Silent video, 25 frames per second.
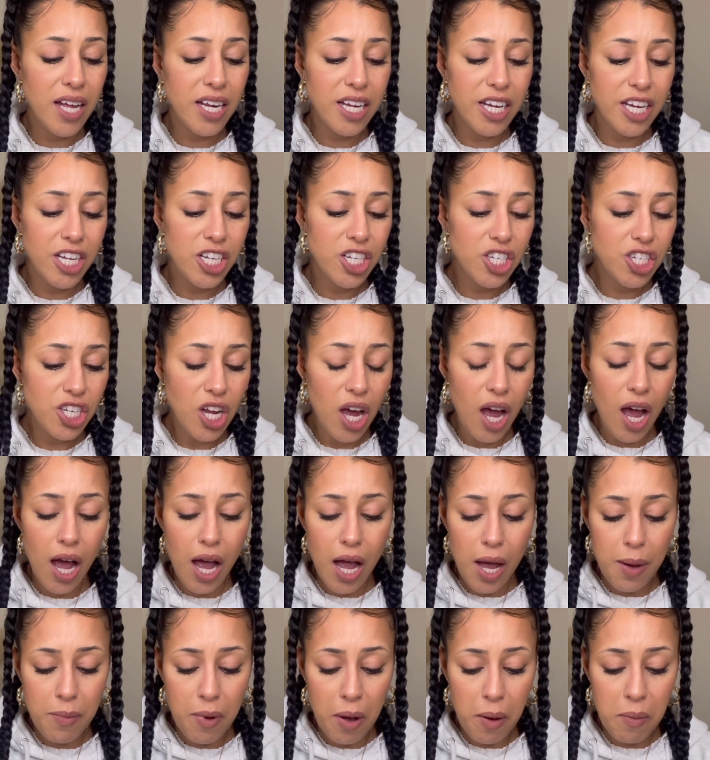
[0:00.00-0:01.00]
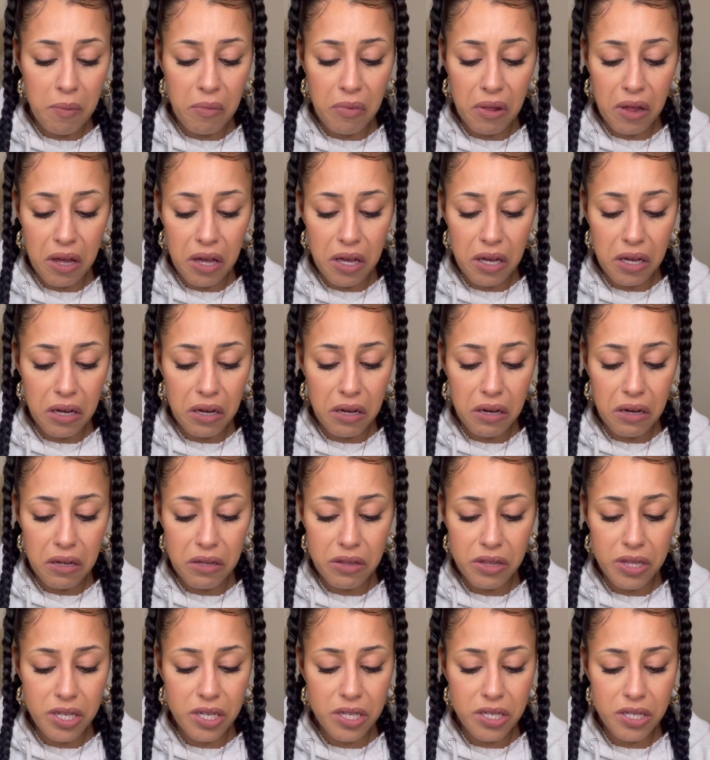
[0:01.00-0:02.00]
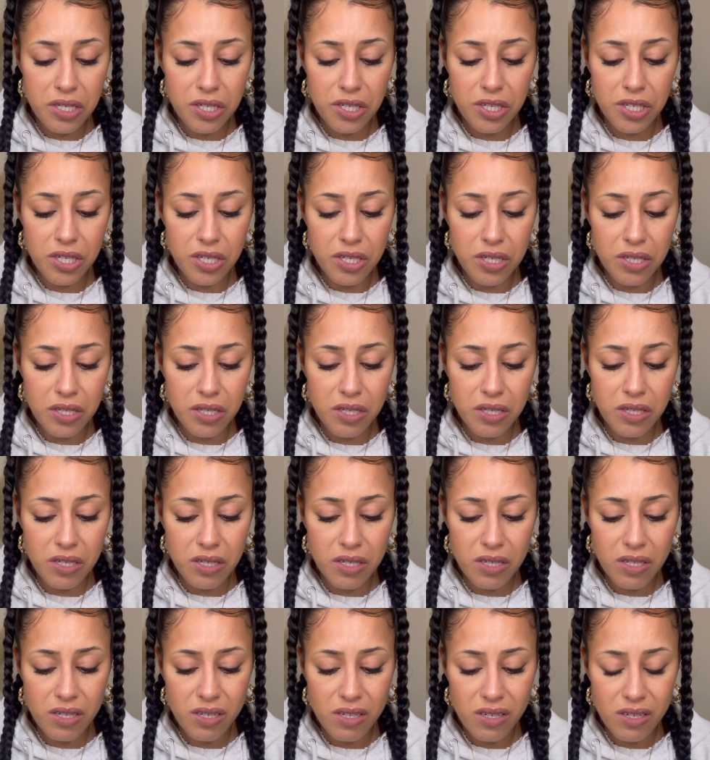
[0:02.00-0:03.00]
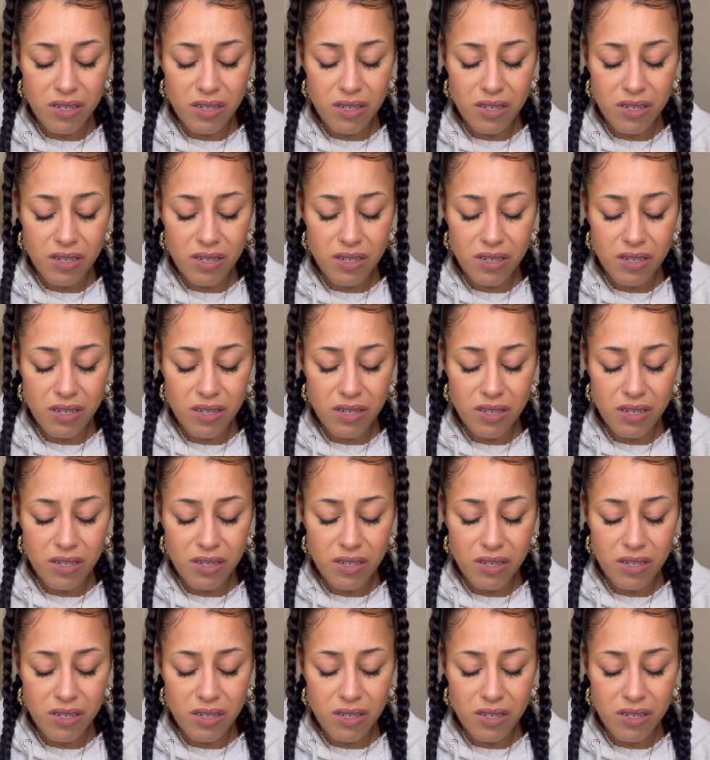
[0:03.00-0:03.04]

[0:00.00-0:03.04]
each time I'm like, this just,